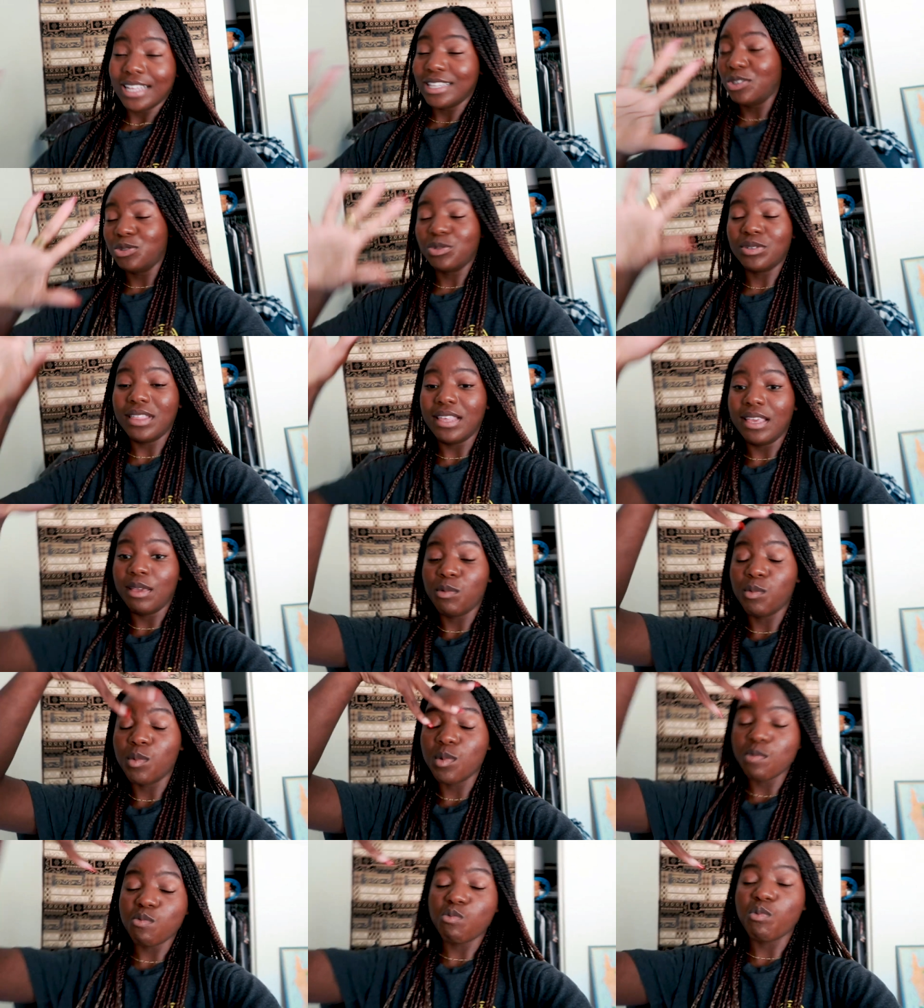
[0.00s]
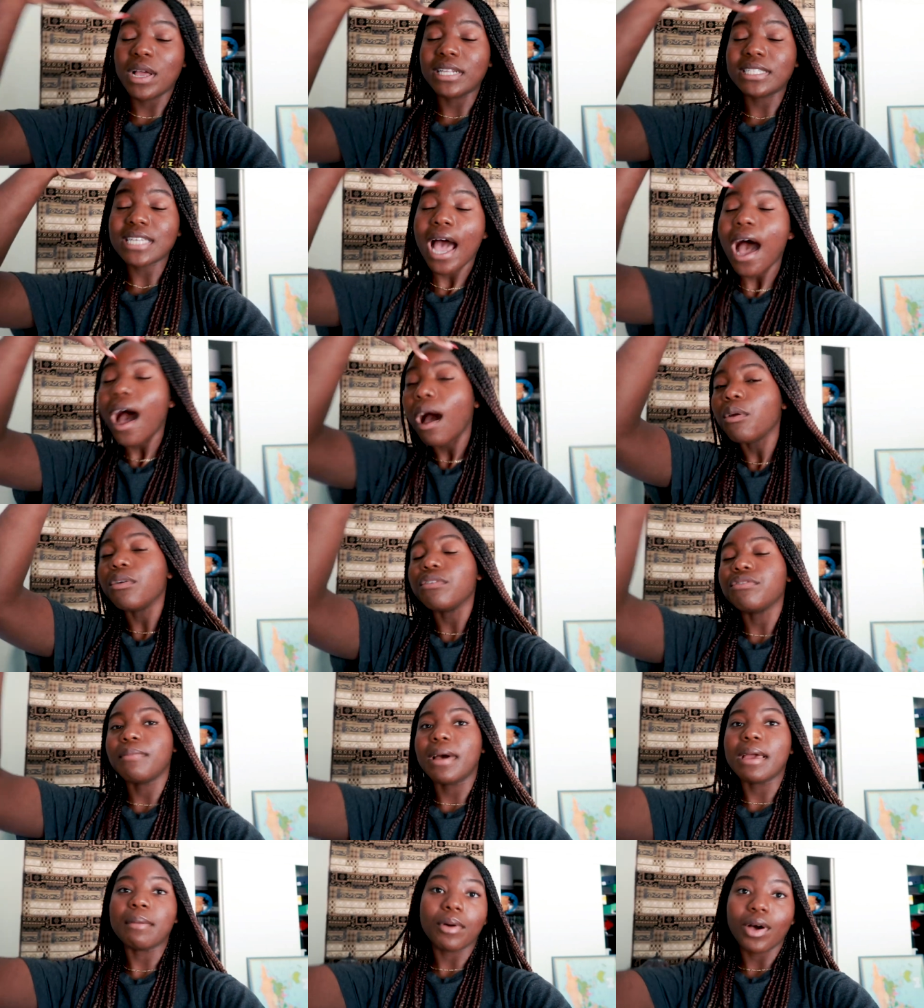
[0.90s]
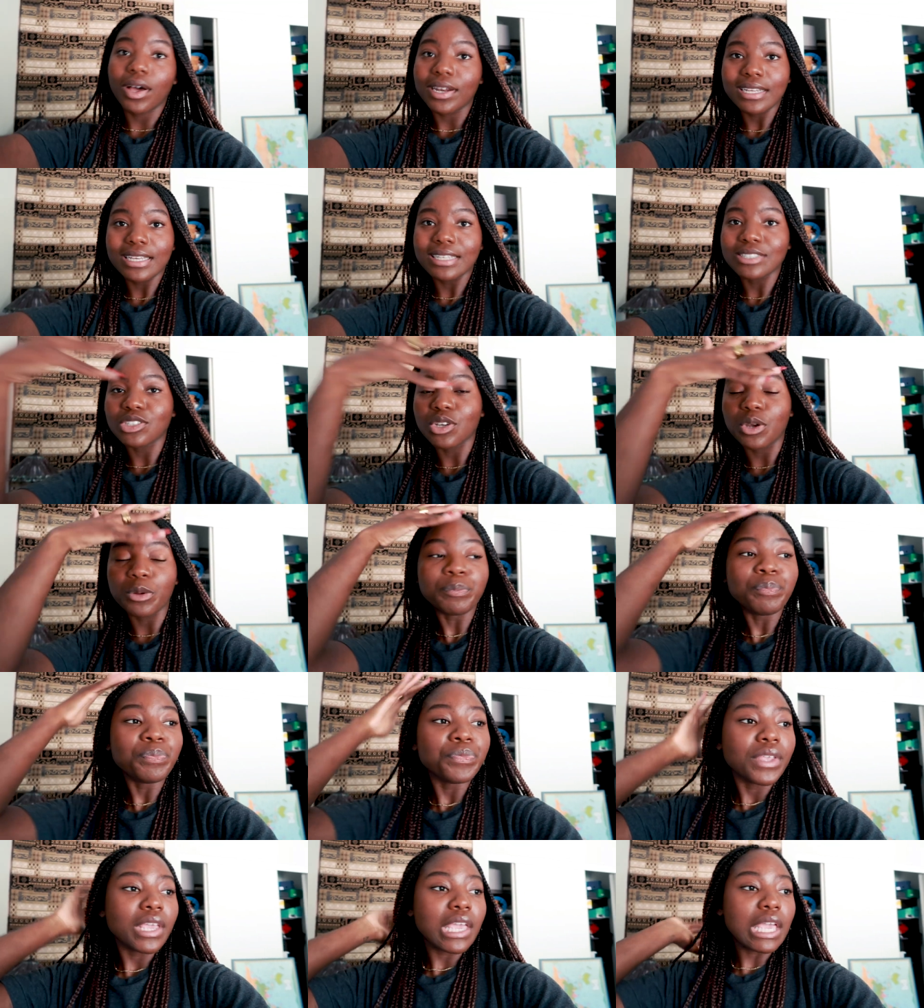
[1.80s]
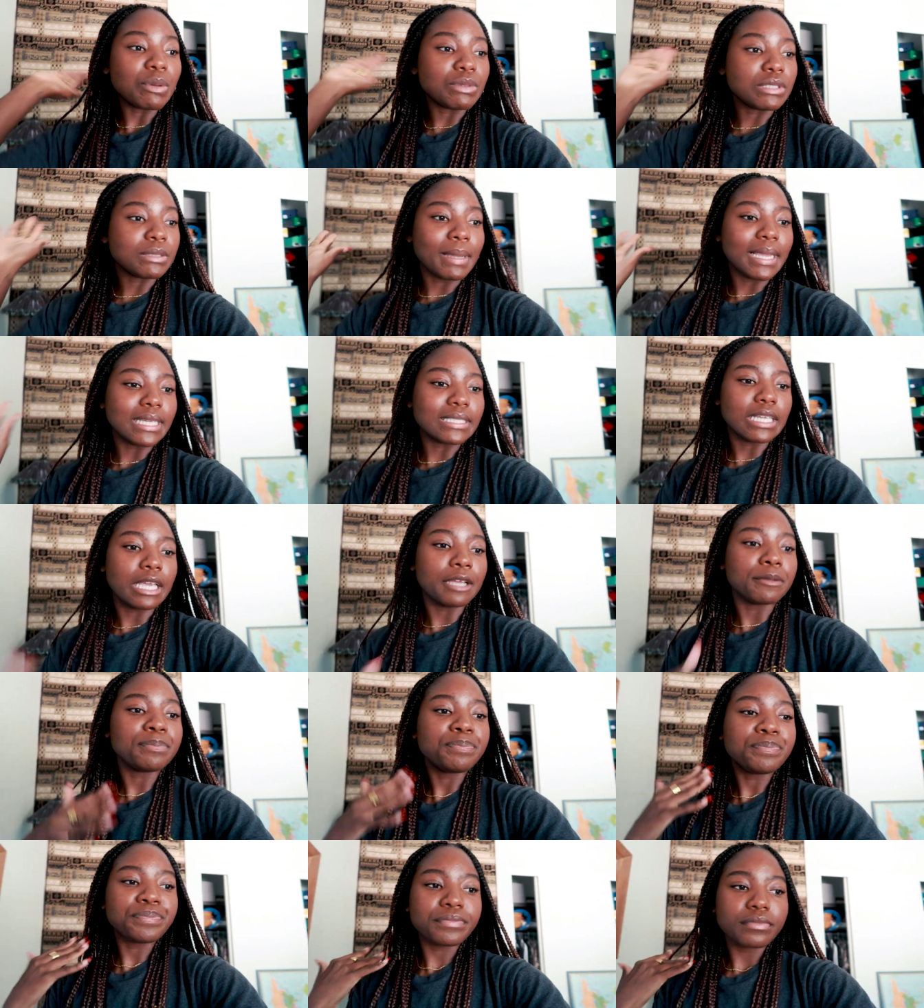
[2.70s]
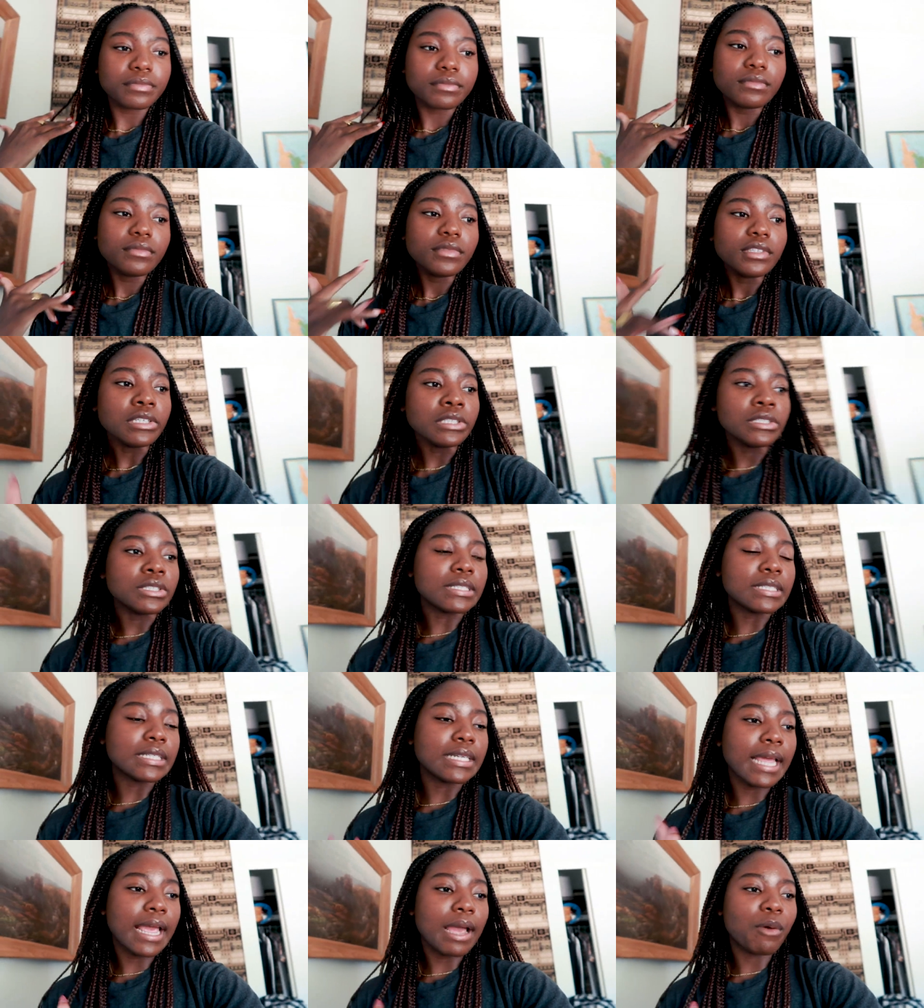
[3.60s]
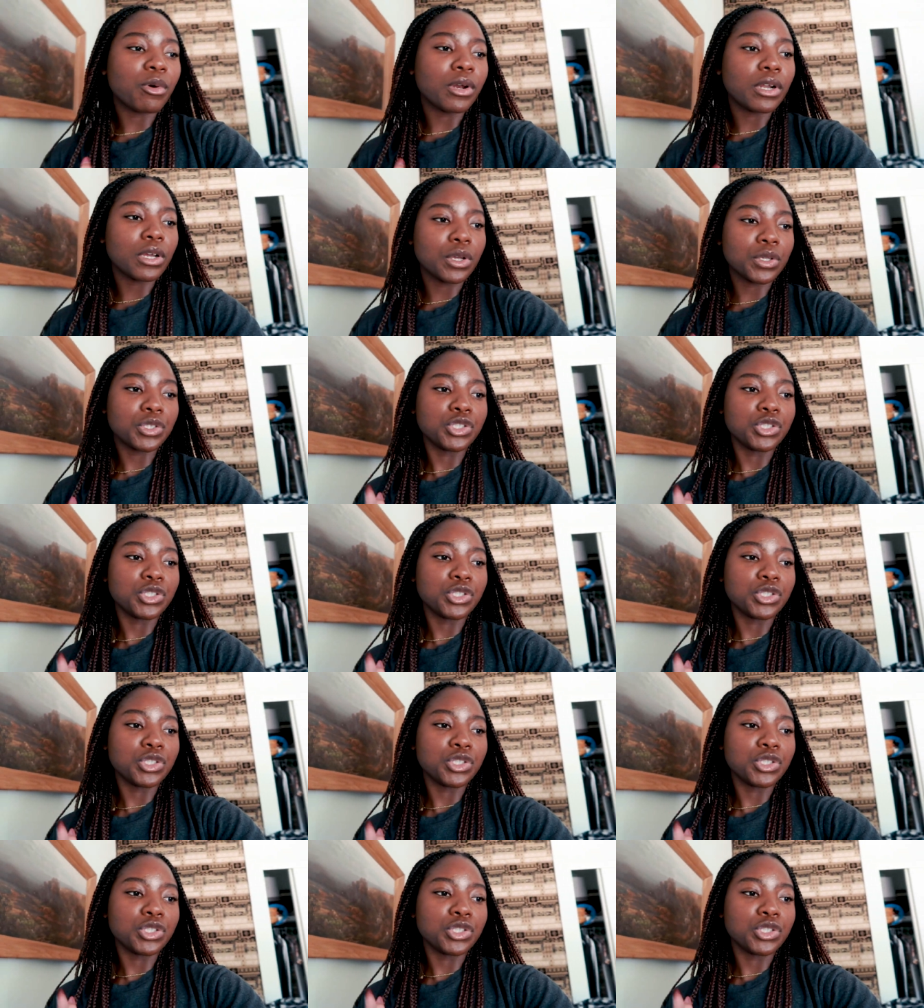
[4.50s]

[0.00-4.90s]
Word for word: I literally went out of my body, so it was amazing so today I want to